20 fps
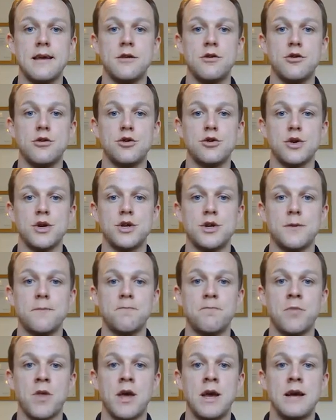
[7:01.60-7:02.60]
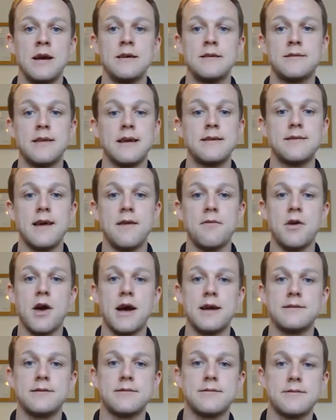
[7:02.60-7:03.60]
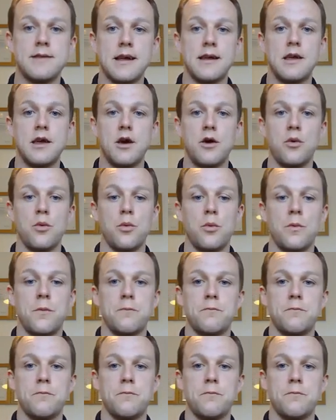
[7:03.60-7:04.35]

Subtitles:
nutrition. Stay safe, guys. Thank you.